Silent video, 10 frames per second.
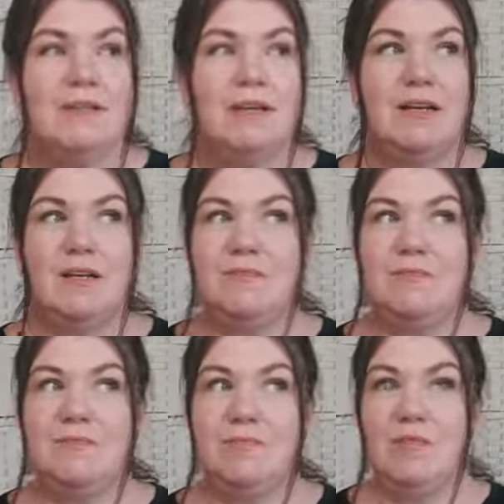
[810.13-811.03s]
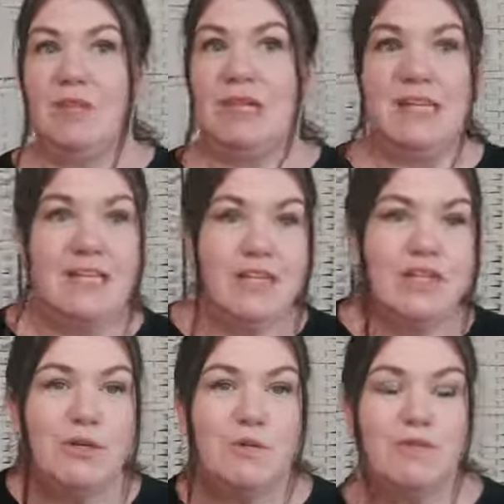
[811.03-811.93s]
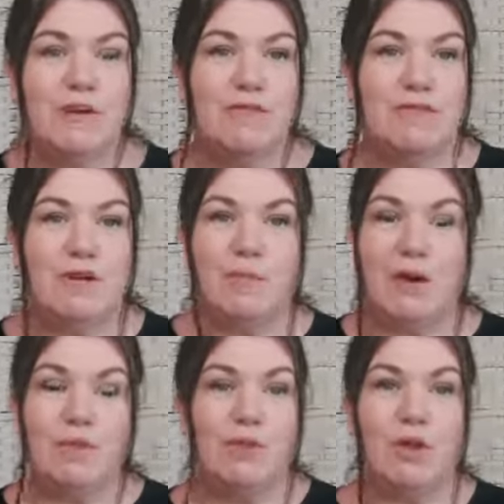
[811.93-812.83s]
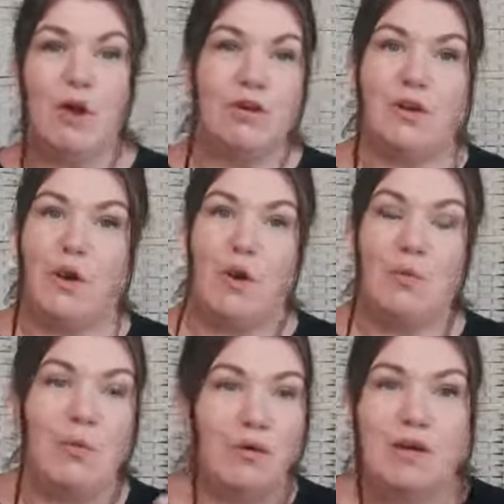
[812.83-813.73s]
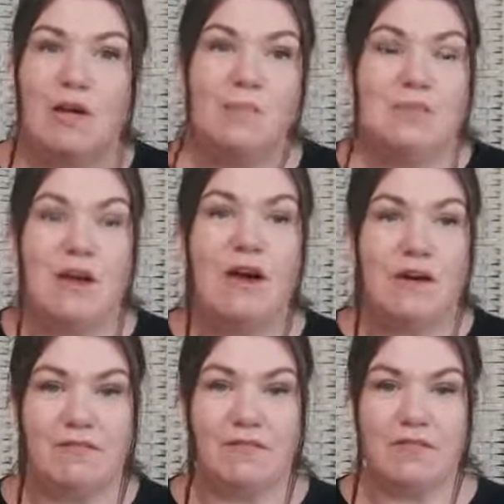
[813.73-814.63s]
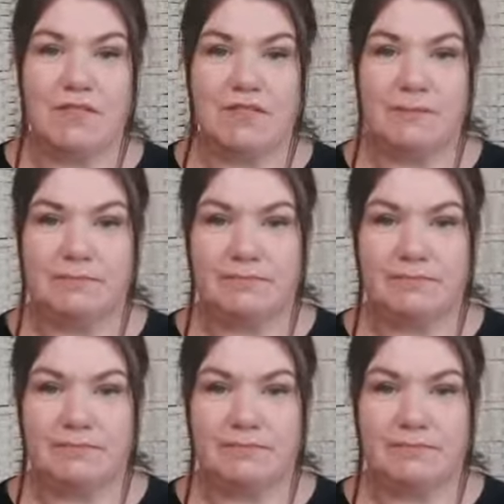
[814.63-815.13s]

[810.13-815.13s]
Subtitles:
the lineage that we've come from and will honour what comes after us.